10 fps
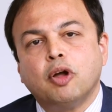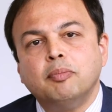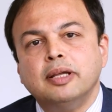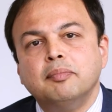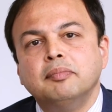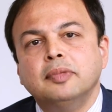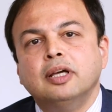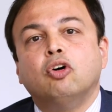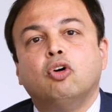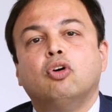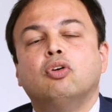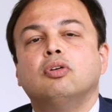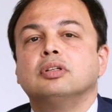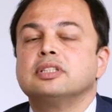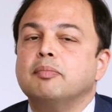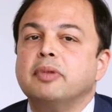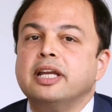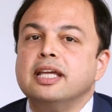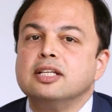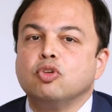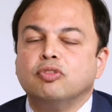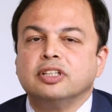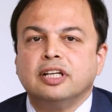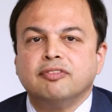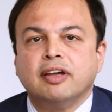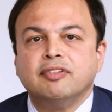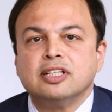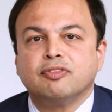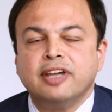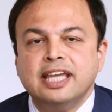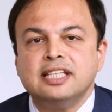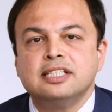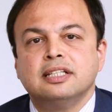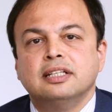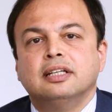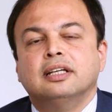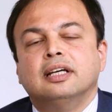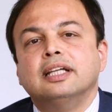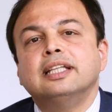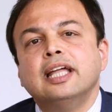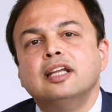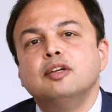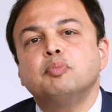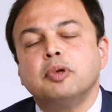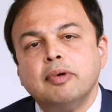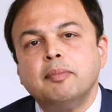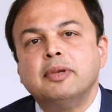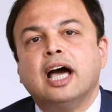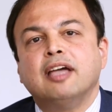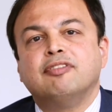problem, or somebody is over 35 years of age, then probably